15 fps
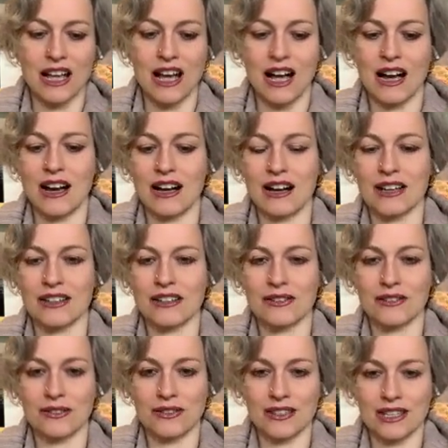
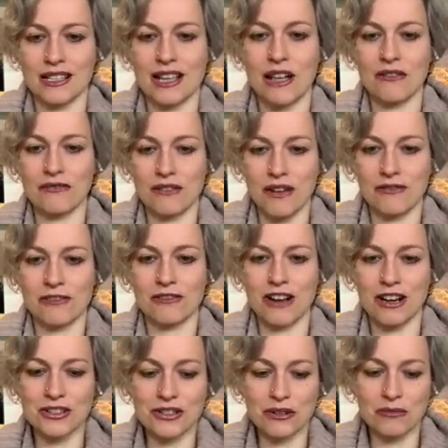the
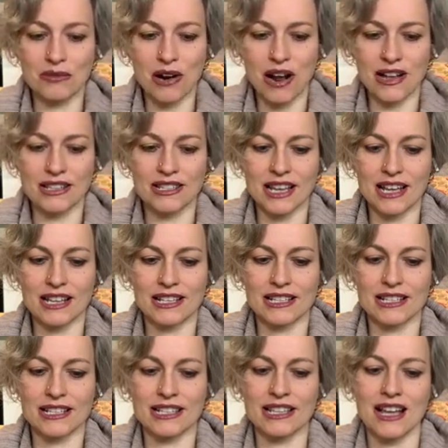self-referential
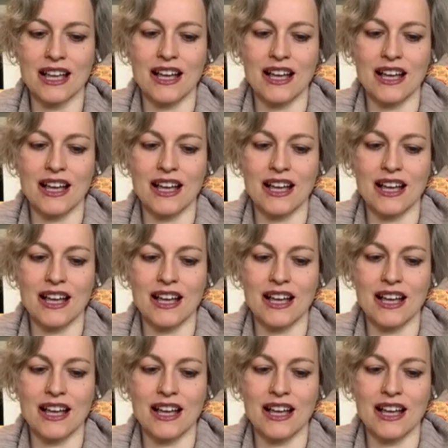process,